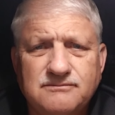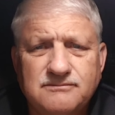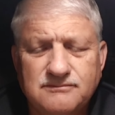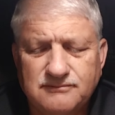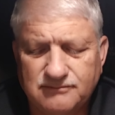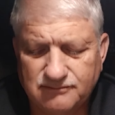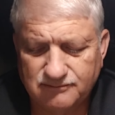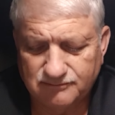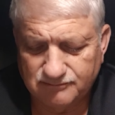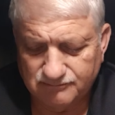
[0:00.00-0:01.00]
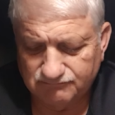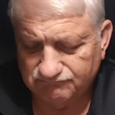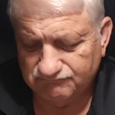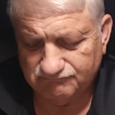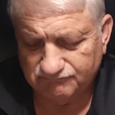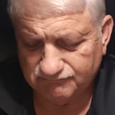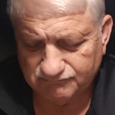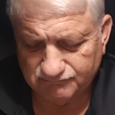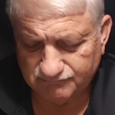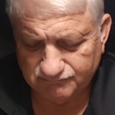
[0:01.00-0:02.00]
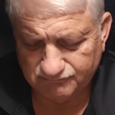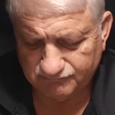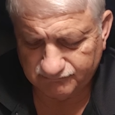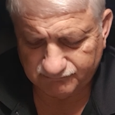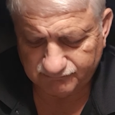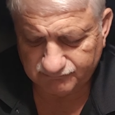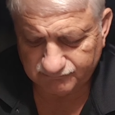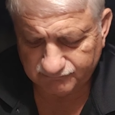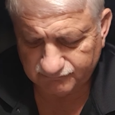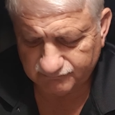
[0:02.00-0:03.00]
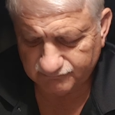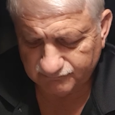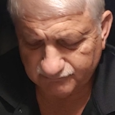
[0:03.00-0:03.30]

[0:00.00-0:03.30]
No one is speaking in this clip.